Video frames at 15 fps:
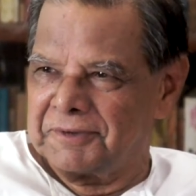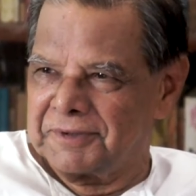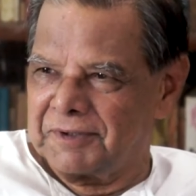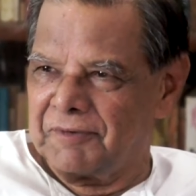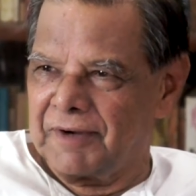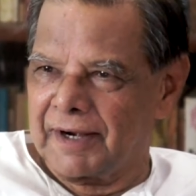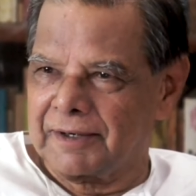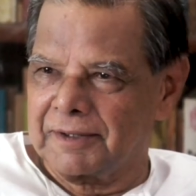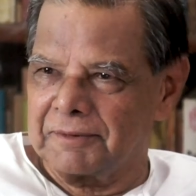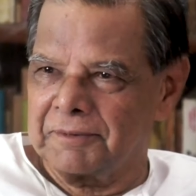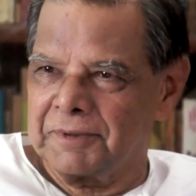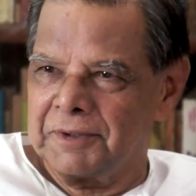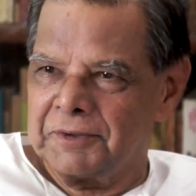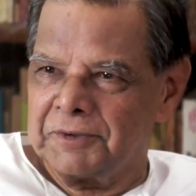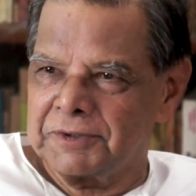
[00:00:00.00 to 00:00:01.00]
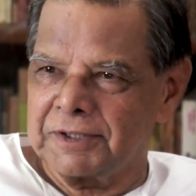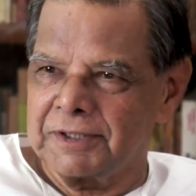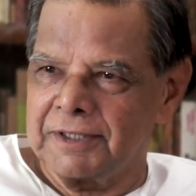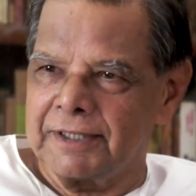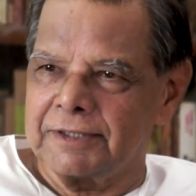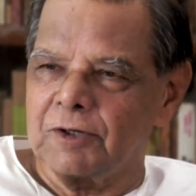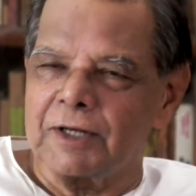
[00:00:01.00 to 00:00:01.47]
The vague term.
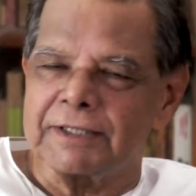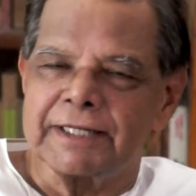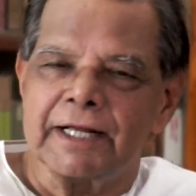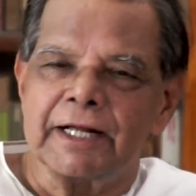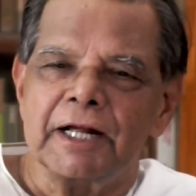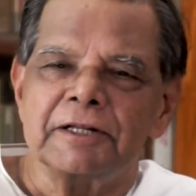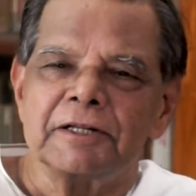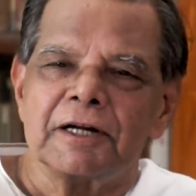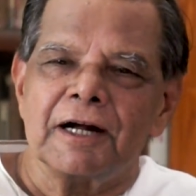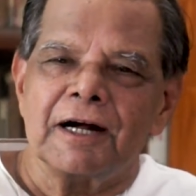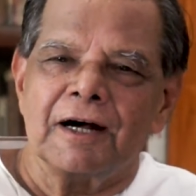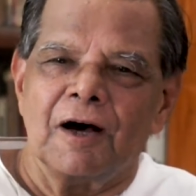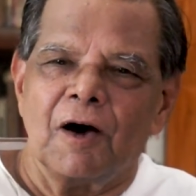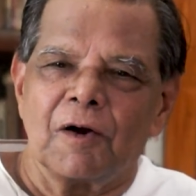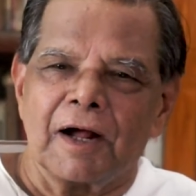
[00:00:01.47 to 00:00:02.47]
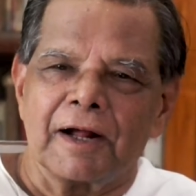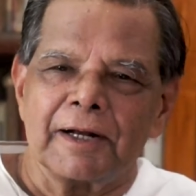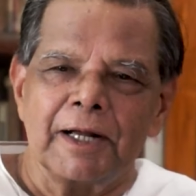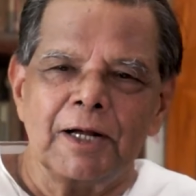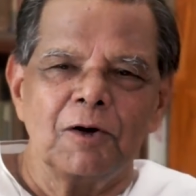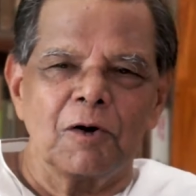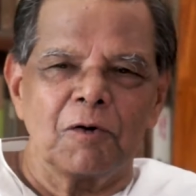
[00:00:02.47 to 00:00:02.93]
See, he's not saying Indra or
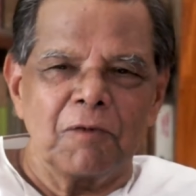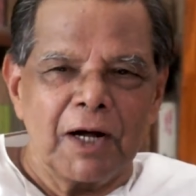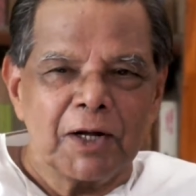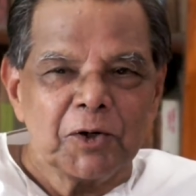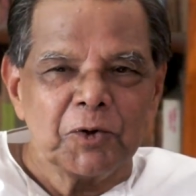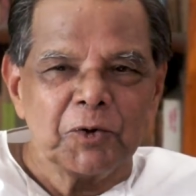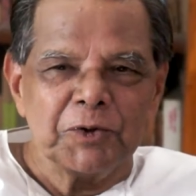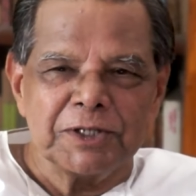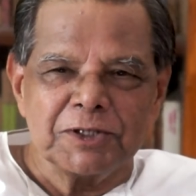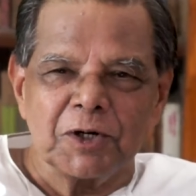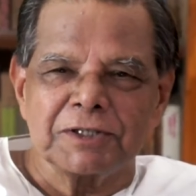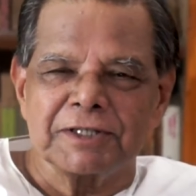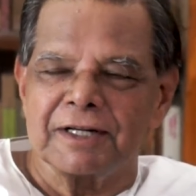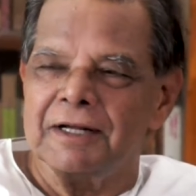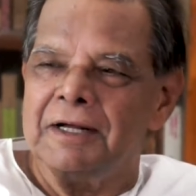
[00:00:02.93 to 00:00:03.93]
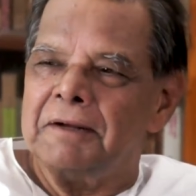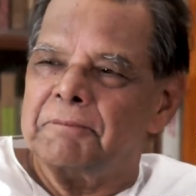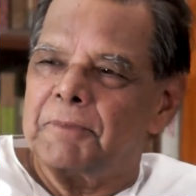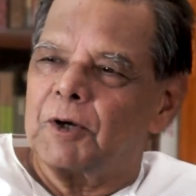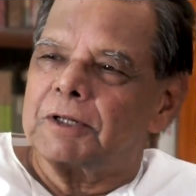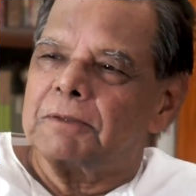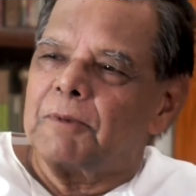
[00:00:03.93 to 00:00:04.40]
Agni or Vayu. He's not saying
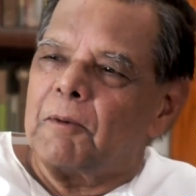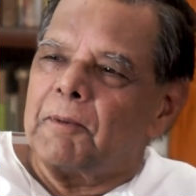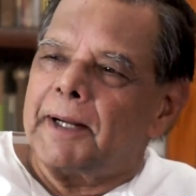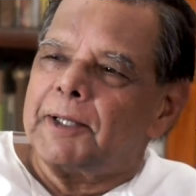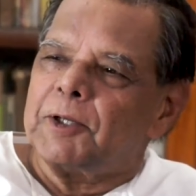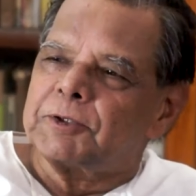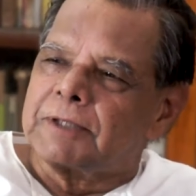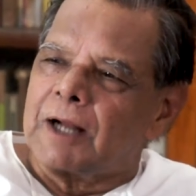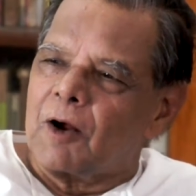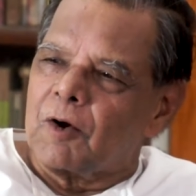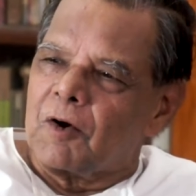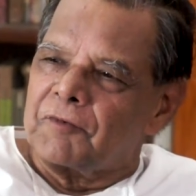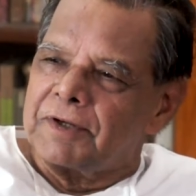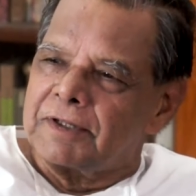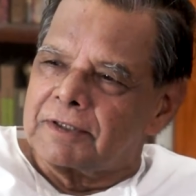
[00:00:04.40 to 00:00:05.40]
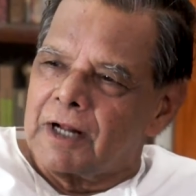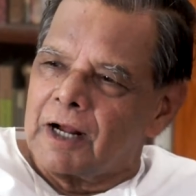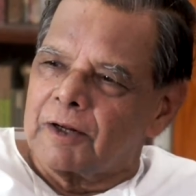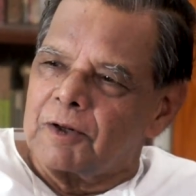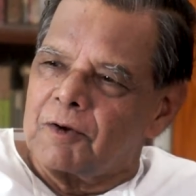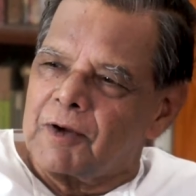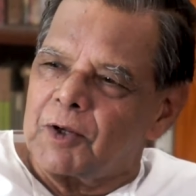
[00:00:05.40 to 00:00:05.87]
that. Because the moment you start of Indra,
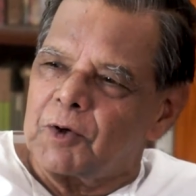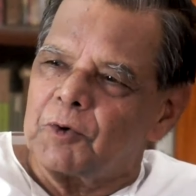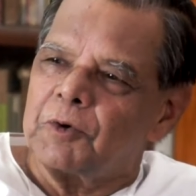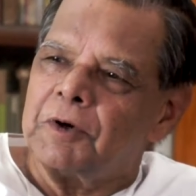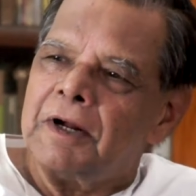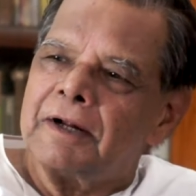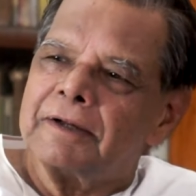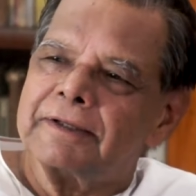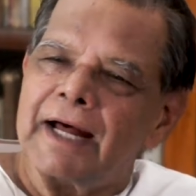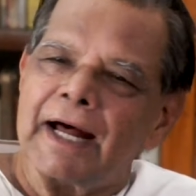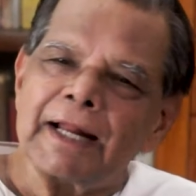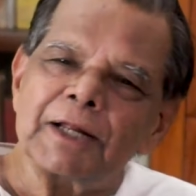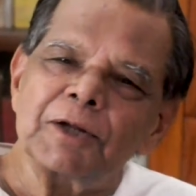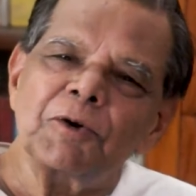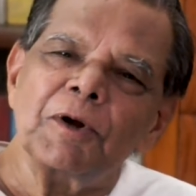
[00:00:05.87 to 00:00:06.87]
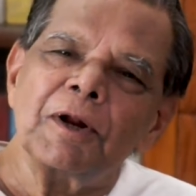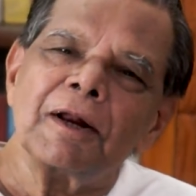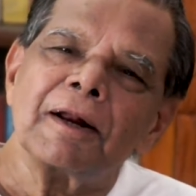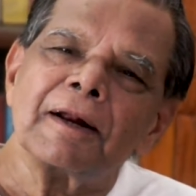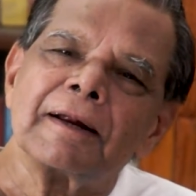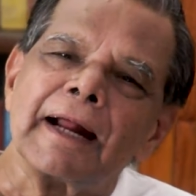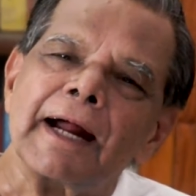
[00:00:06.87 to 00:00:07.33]
Agni, Vayu, then you
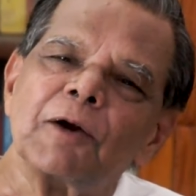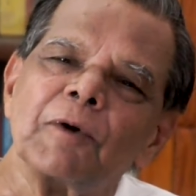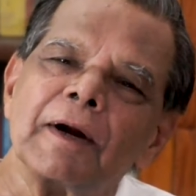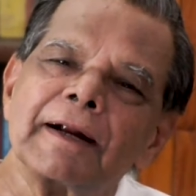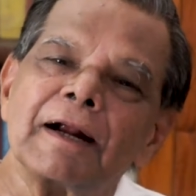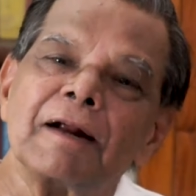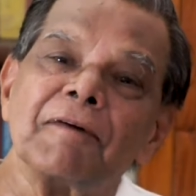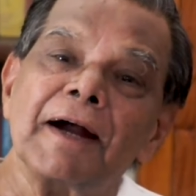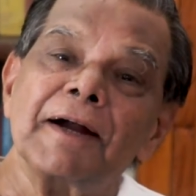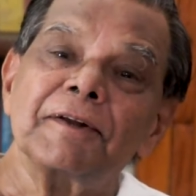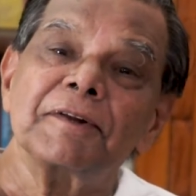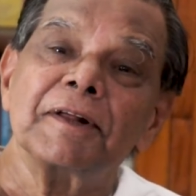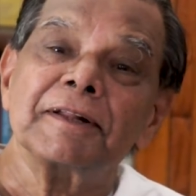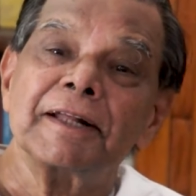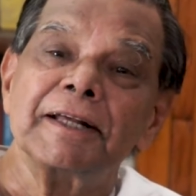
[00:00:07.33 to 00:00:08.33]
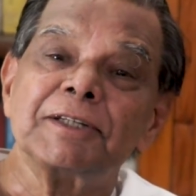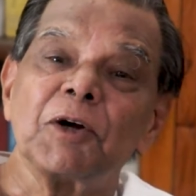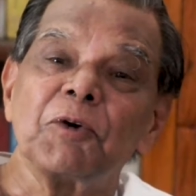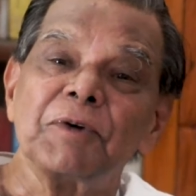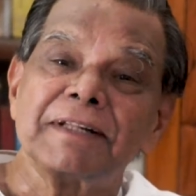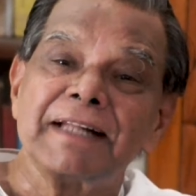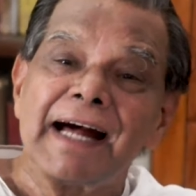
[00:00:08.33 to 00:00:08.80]
will try to identify this, this
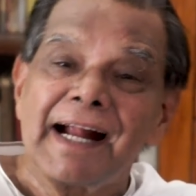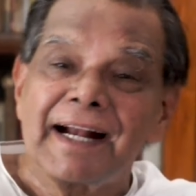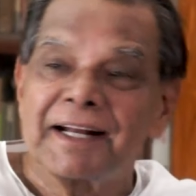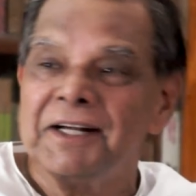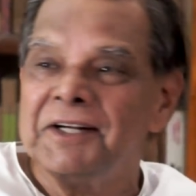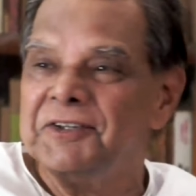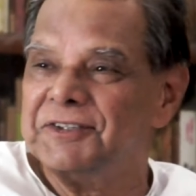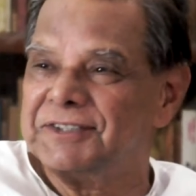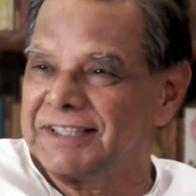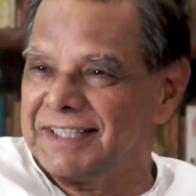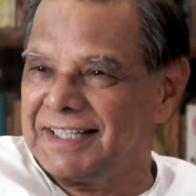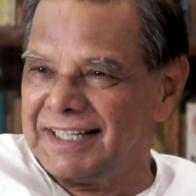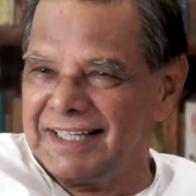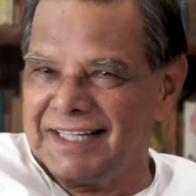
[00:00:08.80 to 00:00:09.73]
or with that. You see.